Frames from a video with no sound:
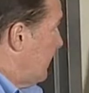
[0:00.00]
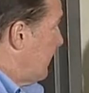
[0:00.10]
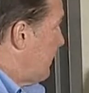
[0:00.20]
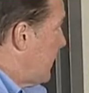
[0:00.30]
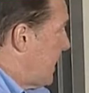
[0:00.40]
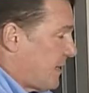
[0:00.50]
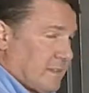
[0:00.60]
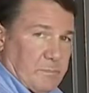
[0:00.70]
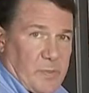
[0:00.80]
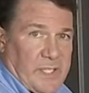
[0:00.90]
that we had
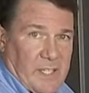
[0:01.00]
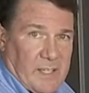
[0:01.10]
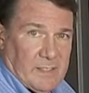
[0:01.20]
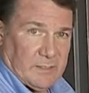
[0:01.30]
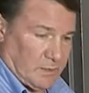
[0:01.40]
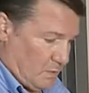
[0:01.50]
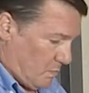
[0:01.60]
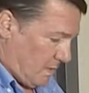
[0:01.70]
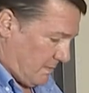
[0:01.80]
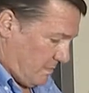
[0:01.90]
pre-cut,
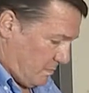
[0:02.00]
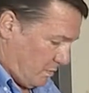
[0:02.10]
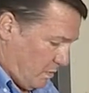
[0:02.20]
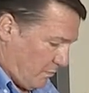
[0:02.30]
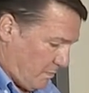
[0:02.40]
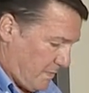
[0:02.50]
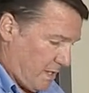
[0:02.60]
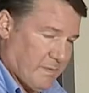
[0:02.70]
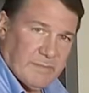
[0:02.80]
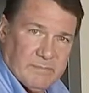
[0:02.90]
so we'll go from
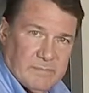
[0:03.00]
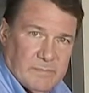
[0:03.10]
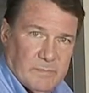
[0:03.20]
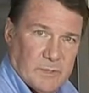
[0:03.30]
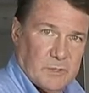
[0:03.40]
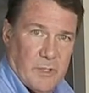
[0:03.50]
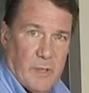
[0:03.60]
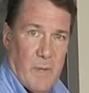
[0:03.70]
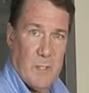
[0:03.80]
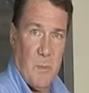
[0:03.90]
there and we'll show you
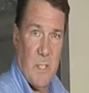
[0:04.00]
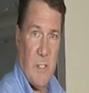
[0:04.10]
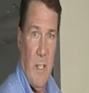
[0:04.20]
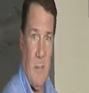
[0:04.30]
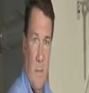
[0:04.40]
the rest when it's done.